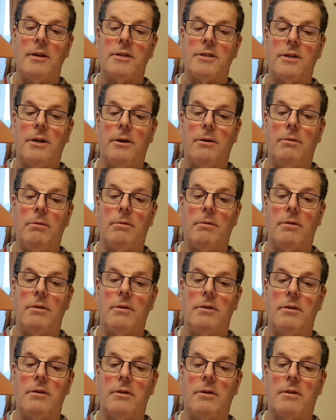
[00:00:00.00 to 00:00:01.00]
So
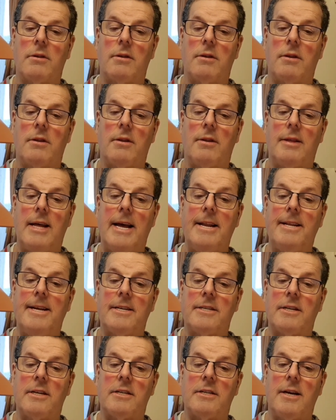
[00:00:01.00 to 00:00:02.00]
then
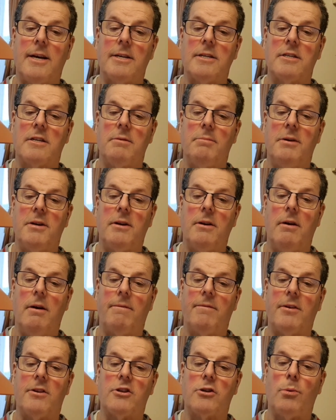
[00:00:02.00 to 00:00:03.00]
there's the Testament
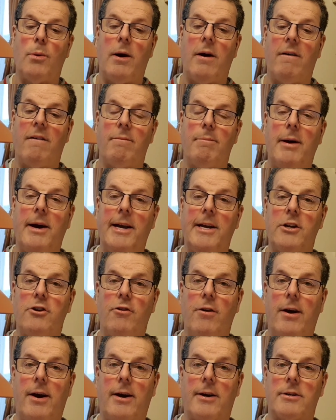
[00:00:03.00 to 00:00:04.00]
of the 12
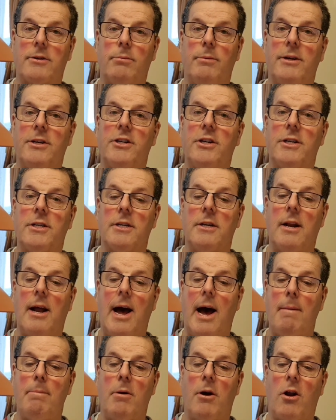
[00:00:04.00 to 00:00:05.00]
Patriarchs, which is an
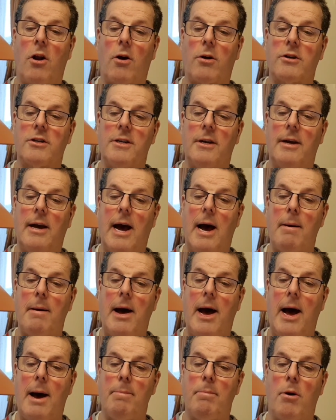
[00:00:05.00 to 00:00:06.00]

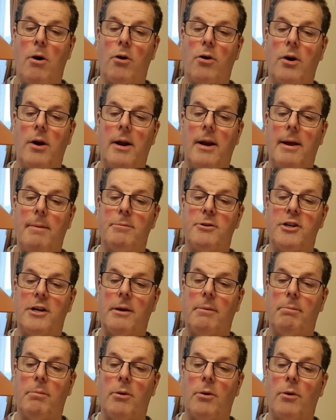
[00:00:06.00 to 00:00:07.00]

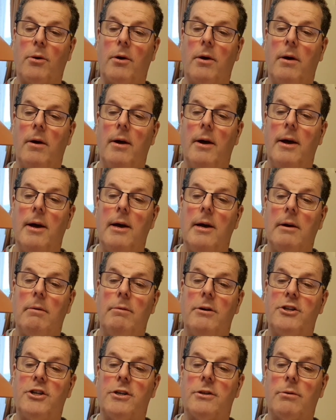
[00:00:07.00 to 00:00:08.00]
apocalyptic book,
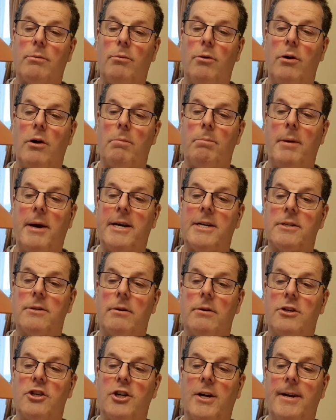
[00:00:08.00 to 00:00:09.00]
which is a work based
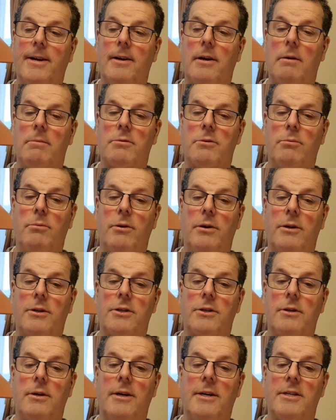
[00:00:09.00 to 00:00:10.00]
on Jacob's
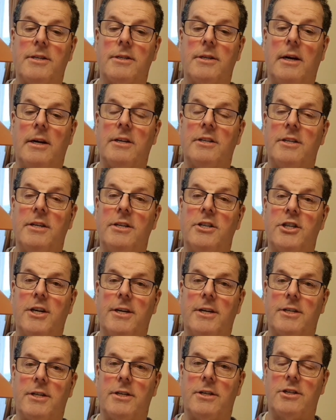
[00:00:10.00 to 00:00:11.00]
words to his sons in
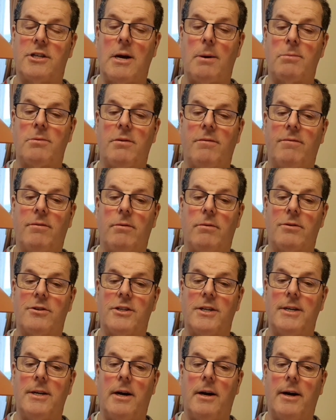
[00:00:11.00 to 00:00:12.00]
Genesis chapter
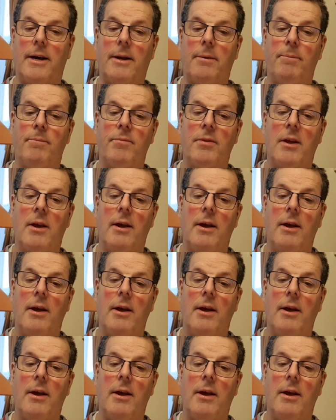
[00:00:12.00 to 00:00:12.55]
49.